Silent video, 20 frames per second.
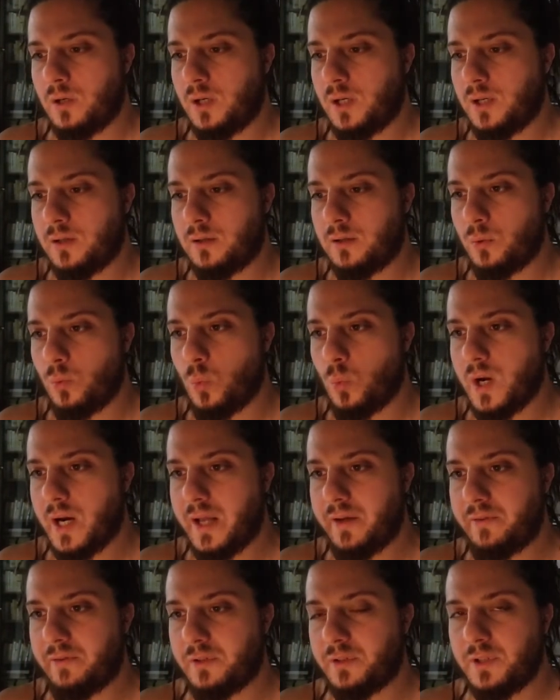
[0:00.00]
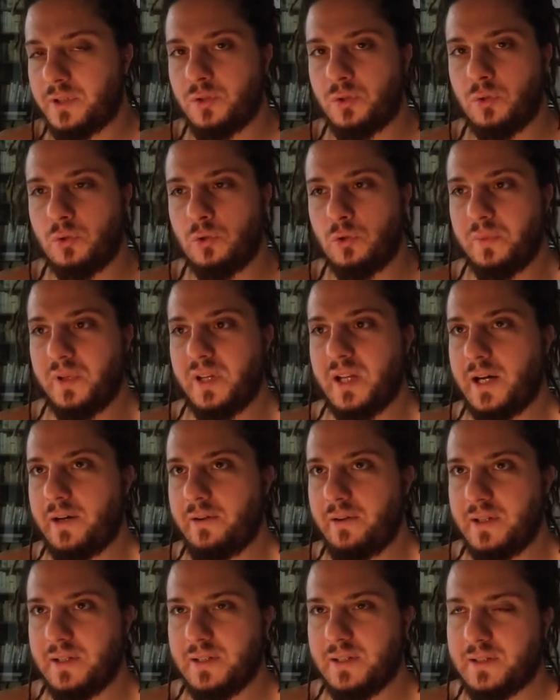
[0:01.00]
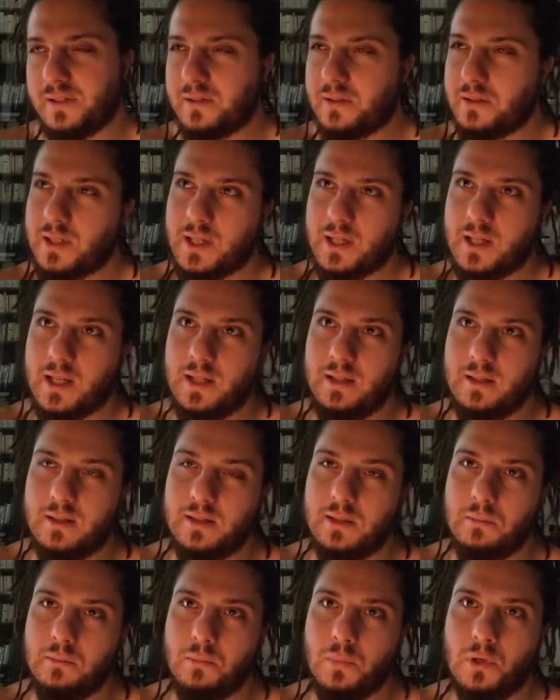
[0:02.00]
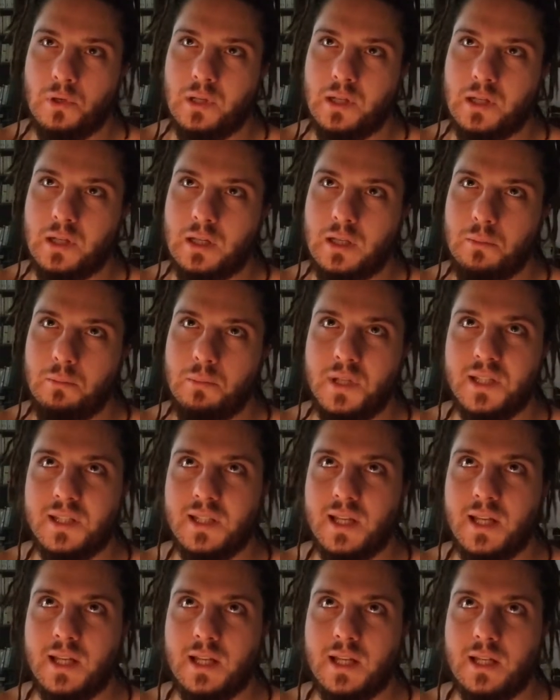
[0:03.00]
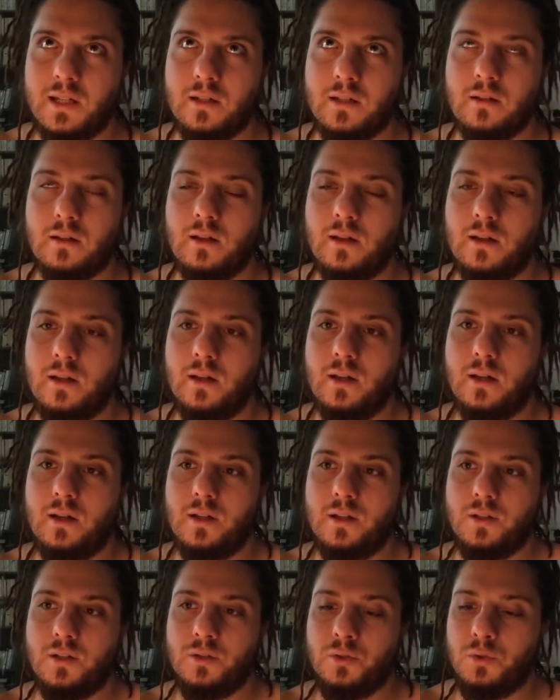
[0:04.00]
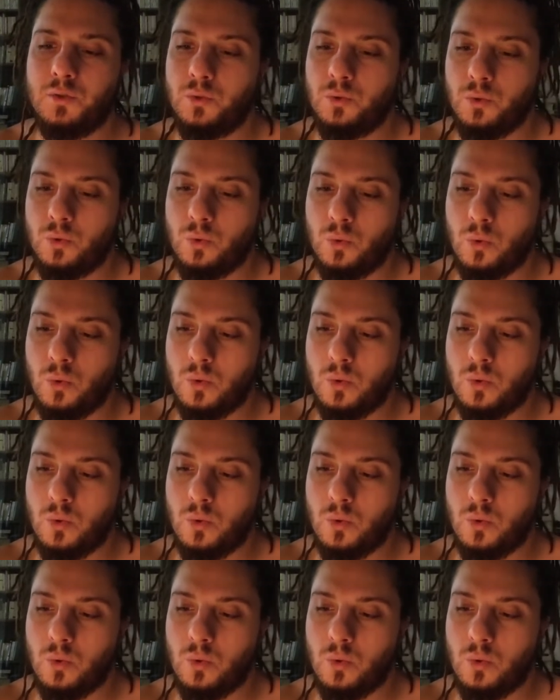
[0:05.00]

whatever the two luminaries can symbolically be taken to